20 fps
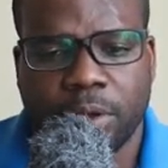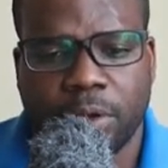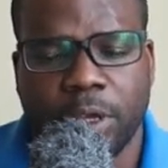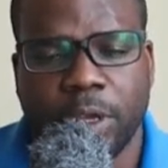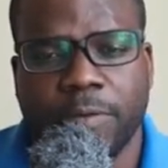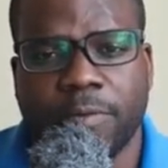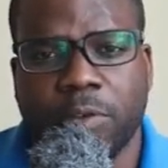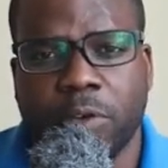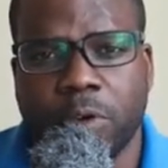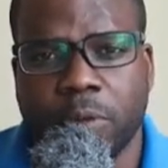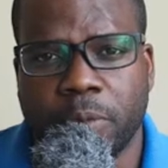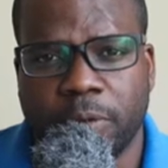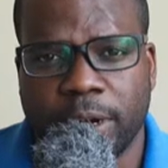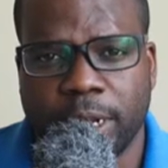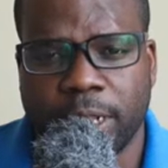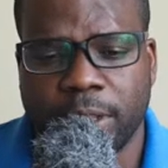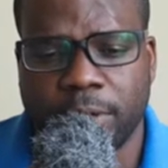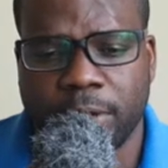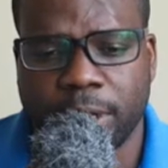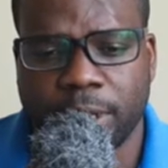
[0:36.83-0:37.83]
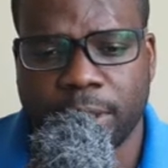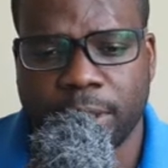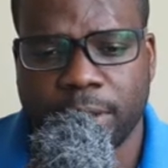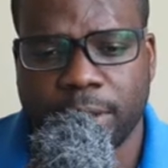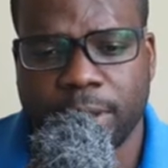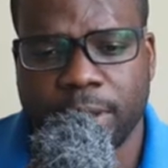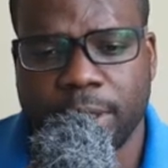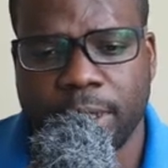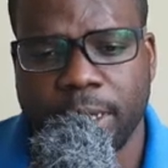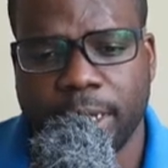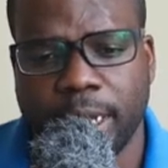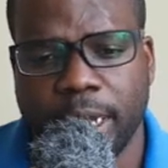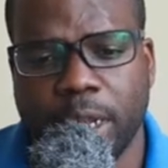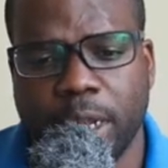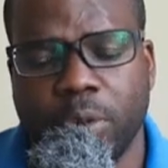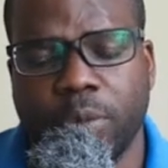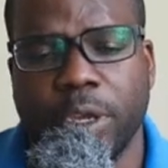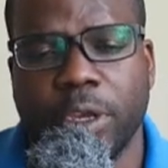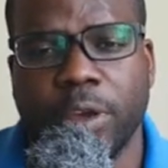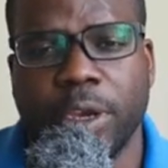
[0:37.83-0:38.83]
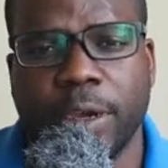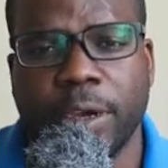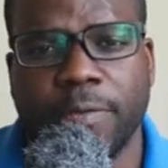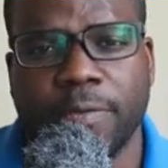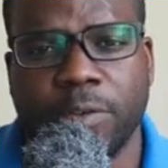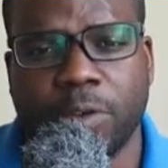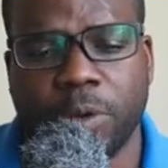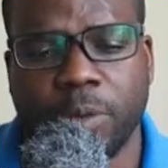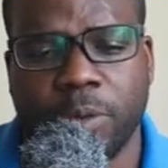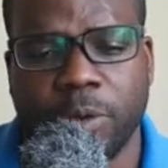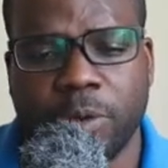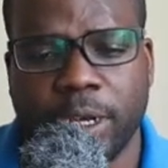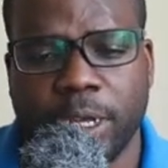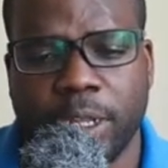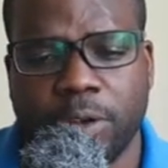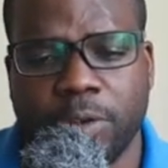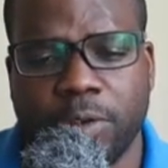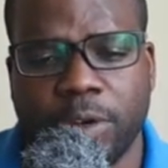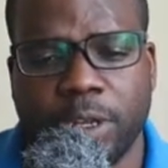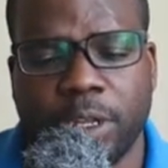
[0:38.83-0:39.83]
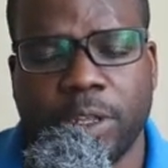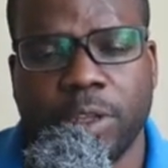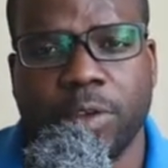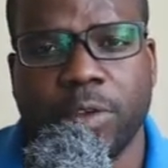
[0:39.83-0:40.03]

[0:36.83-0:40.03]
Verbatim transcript: you have copyright on it, and when you have copyright on it,